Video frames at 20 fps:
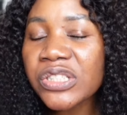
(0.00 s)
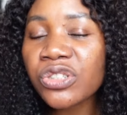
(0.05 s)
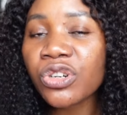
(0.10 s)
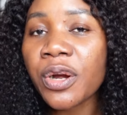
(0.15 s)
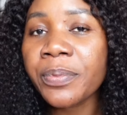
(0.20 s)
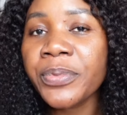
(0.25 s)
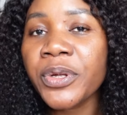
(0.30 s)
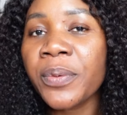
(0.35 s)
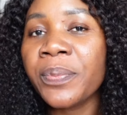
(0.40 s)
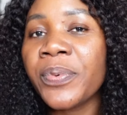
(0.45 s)

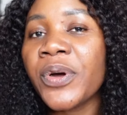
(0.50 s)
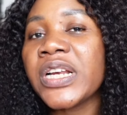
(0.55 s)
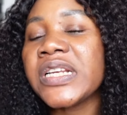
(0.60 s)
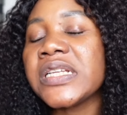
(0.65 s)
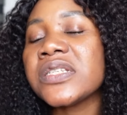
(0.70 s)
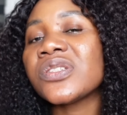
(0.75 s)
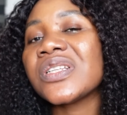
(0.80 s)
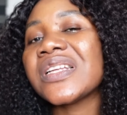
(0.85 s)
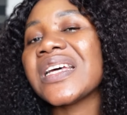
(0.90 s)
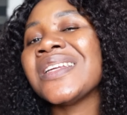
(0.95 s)
scrub your body
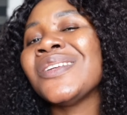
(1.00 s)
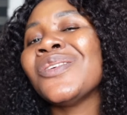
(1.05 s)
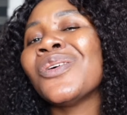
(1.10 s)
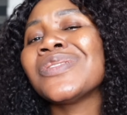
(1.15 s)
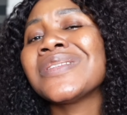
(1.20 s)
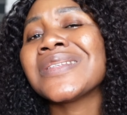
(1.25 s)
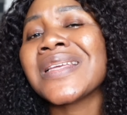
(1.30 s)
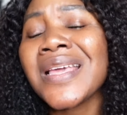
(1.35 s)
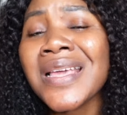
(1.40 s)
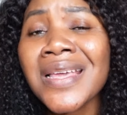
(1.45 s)
so that your
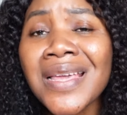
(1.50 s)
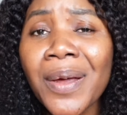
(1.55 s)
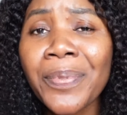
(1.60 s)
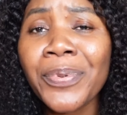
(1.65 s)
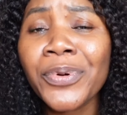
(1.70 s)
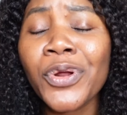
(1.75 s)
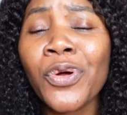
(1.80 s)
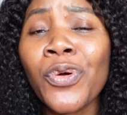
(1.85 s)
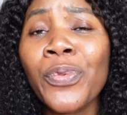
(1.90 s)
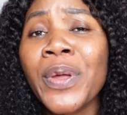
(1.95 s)
skincare
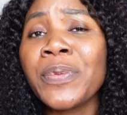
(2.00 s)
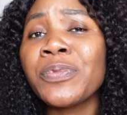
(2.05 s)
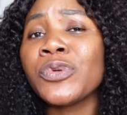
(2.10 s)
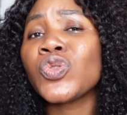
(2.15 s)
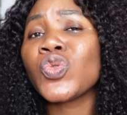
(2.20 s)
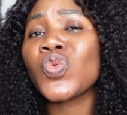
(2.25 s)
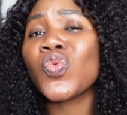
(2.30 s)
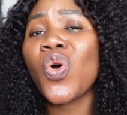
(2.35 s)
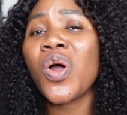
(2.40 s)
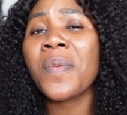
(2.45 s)
product will be able
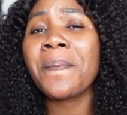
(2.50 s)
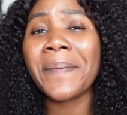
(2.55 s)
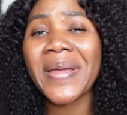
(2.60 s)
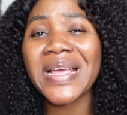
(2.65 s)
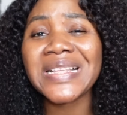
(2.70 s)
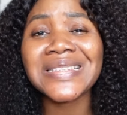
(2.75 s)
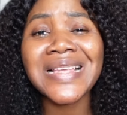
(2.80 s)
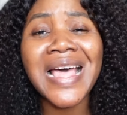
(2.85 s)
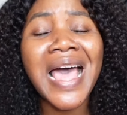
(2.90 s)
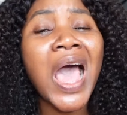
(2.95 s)
to work
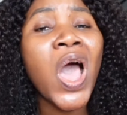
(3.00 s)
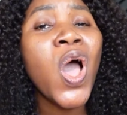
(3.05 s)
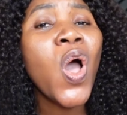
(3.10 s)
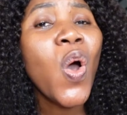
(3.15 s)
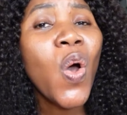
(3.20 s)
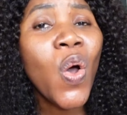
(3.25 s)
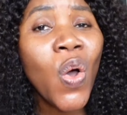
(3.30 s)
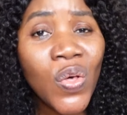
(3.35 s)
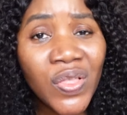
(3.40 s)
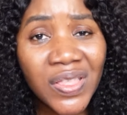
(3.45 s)
better
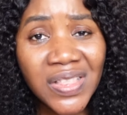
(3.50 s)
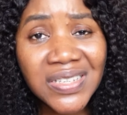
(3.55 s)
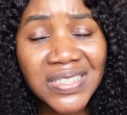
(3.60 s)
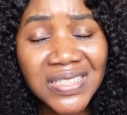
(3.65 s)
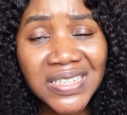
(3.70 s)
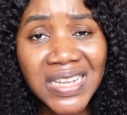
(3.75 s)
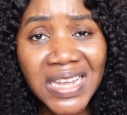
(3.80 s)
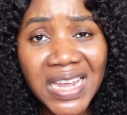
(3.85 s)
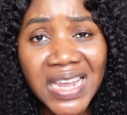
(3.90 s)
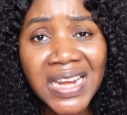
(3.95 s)
on the
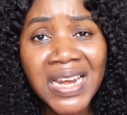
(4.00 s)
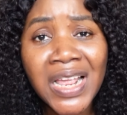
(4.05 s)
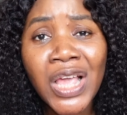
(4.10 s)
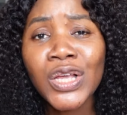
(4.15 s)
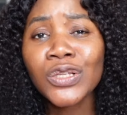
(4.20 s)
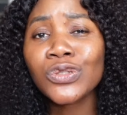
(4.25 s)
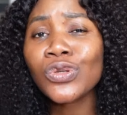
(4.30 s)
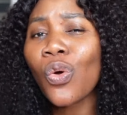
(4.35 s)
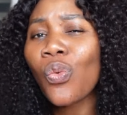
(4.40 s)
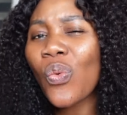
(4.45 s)
skin.
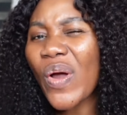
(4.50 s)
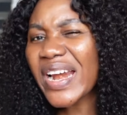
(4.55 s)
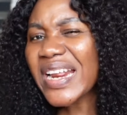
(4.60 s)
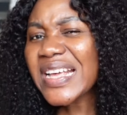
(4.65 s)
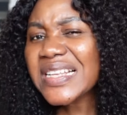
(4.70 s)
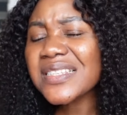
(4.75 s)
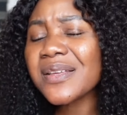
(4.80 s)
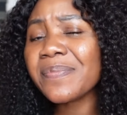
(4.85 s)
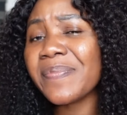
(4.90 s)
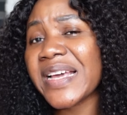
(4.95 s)
So when
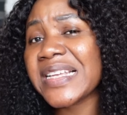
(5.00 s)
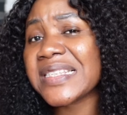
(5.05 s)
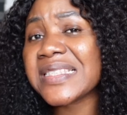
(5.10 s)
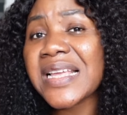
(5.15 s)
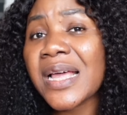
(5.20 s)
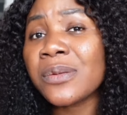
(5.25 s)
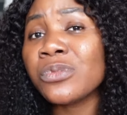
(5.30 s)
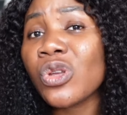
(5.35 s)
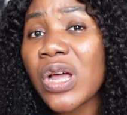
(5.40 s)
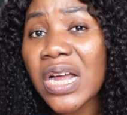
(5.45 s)
is the best
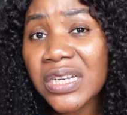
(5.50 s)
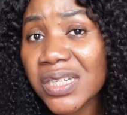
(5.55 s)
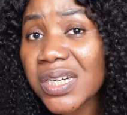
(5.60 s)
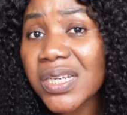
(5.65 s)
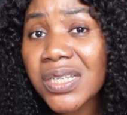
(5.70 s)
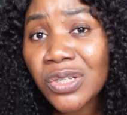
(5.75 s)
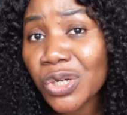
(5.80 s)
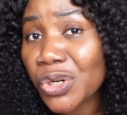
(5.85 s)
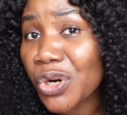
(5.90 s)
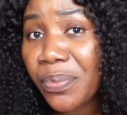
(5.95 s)
time to actually
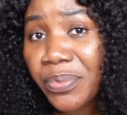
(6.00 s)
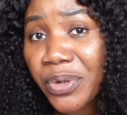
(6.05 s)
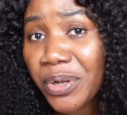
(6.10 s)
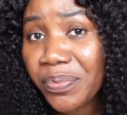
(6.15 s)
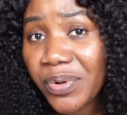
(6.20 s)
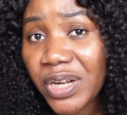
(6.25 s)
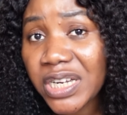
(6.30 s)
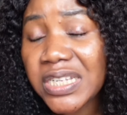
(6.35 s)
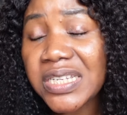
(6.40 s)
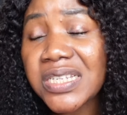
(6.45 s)
scrub your
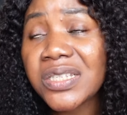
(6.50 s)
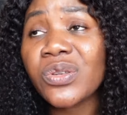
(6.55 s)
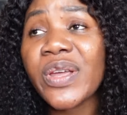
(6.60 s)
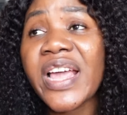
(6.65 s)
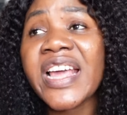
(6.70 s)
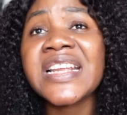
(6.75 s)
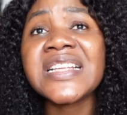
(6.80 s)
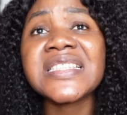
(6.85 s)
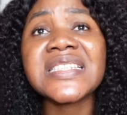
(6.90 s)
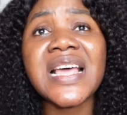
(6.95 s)
body? So
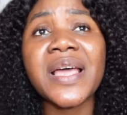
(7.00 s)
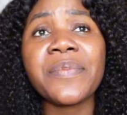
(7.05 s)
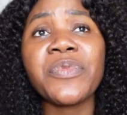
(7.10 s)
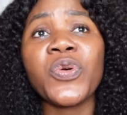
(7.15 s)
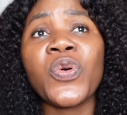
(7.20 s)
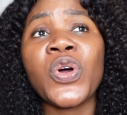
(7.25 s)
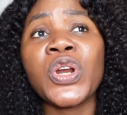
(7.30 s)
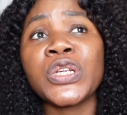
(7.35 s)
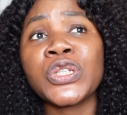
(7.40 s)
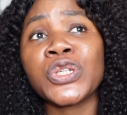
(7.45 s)
anytime you
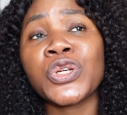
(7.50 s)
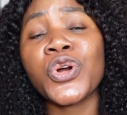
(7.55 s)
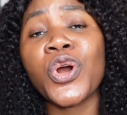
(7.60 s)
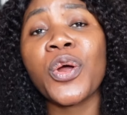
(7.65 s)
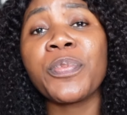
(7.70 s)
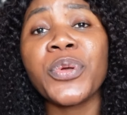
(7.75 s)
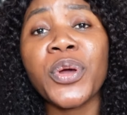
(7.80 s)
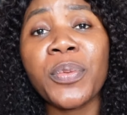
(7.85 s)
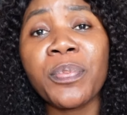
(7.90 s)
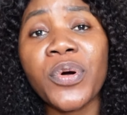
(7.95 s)
want to
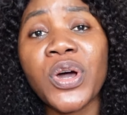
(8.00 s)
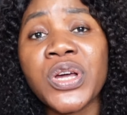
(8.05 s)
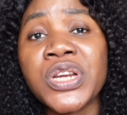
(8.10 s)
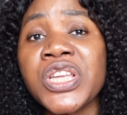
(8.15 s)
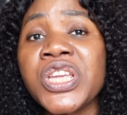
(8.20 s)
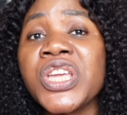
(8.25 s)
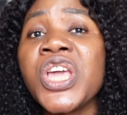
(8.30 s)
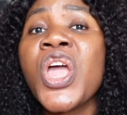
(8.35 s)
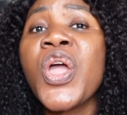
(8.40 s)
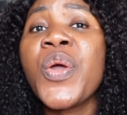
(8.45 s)
scrub your
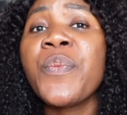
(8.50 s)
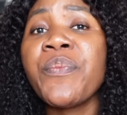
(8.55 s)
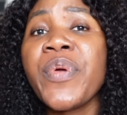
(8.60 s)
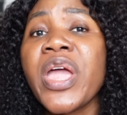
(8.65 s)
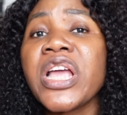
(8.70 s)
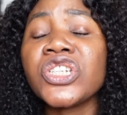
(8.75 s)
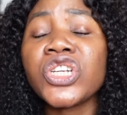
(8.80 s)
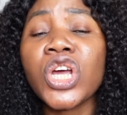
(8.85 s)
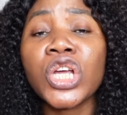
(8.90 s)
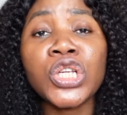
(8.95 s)
body,
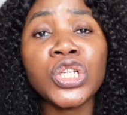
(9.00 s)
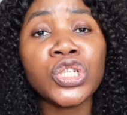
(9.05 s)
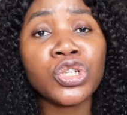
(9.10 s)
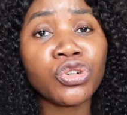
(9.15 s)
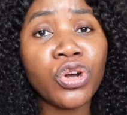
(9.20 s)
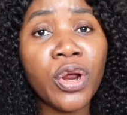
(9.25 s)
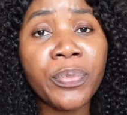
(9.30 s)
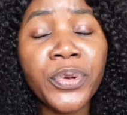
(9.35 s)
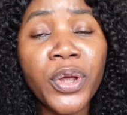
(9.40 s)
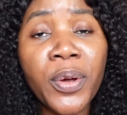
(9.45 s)
make sure you
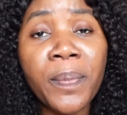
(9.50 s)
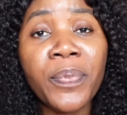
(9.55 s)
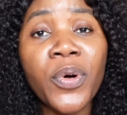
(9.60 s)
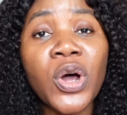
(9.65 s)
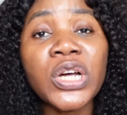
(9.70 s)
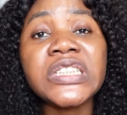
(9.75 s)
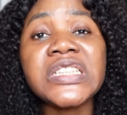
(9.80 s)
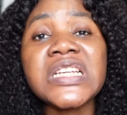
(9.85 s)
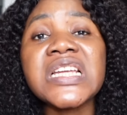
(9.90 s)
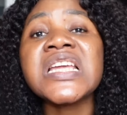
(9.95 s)
scrub your
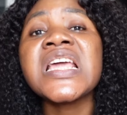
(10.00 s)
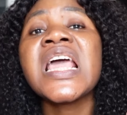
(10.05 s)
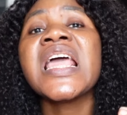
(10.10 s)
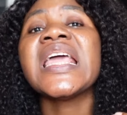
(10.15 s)
body